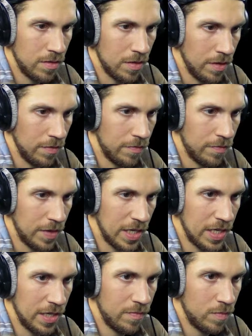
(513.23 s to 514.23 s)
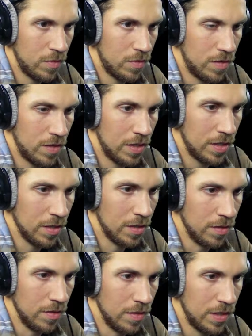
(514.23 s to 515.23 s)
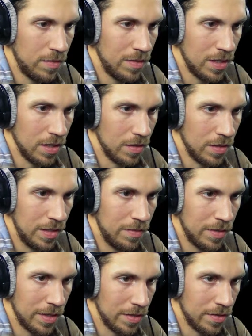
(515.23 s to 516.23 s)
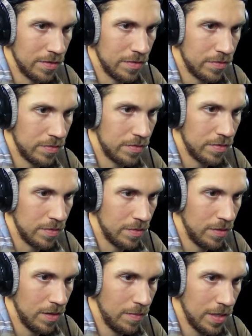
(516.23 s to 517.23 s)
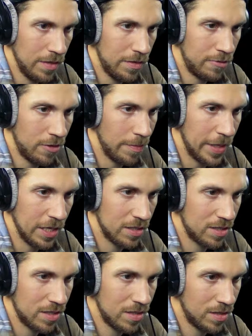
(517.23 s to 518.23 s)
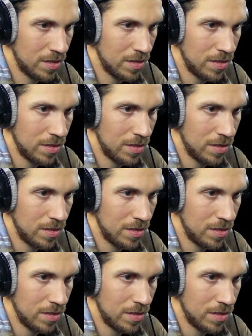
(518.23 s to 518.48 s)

Alright, five more to go. Here we go, here we go. Where are my little robots?